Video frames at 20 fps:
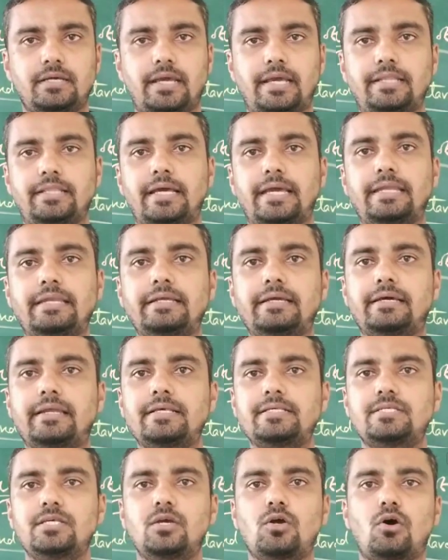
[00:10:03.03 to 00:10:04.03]
in the
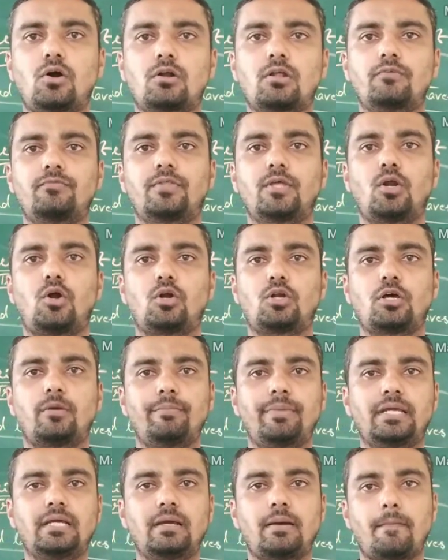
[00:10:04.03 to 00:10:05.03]
increasing order of their
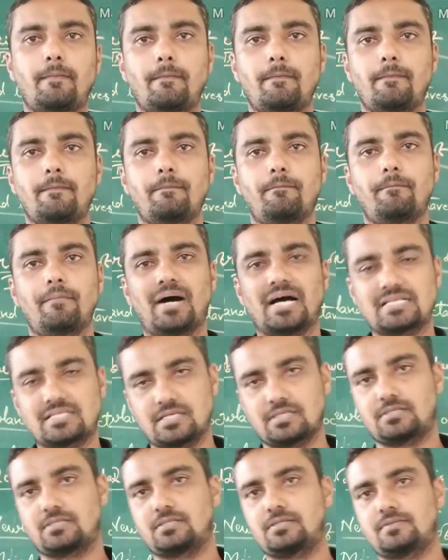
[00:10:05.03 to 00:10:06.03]
atomic
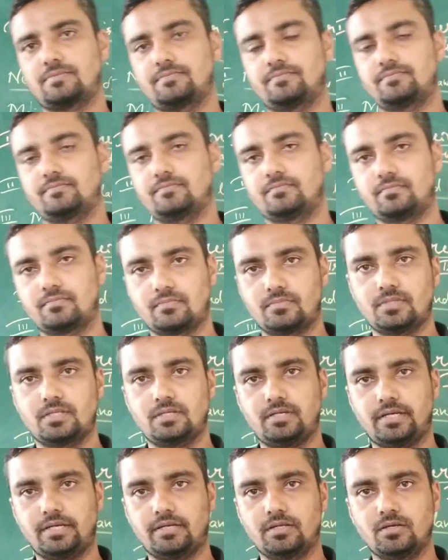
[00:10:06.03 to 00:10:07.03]
masses.
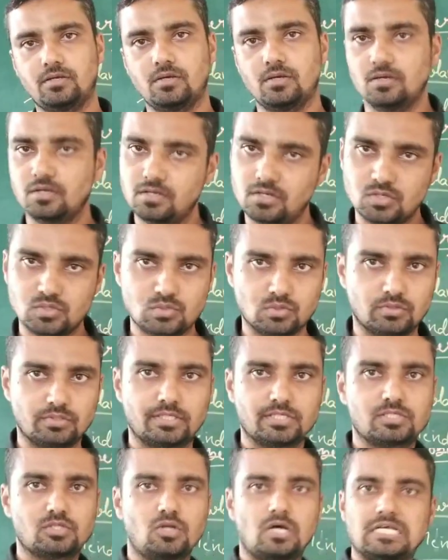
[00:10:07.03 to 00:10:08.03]
Right. So
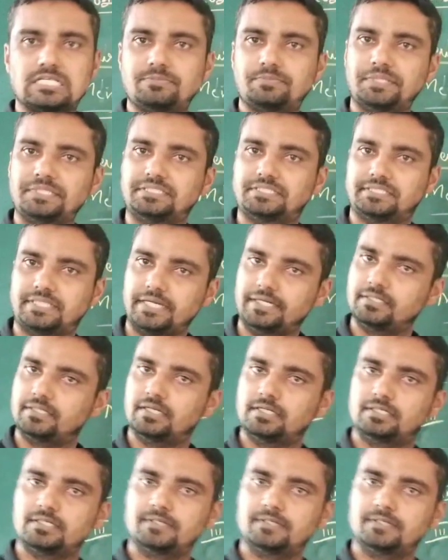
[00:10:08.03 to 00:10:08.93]
this law has been stated